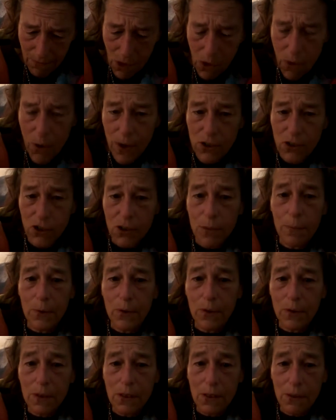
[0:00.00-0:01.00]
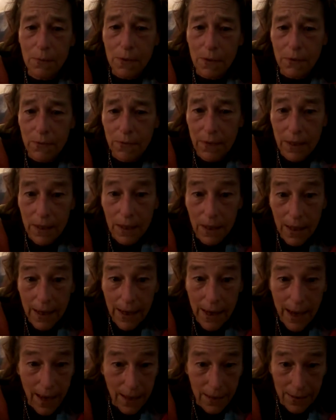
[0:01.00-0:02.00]
questionable in terms of
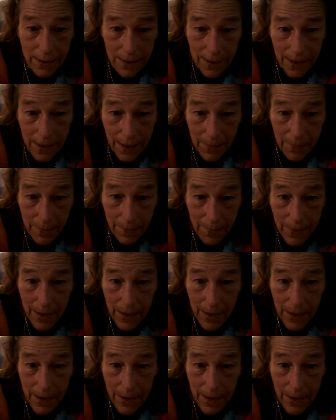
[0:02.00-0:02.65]
legality.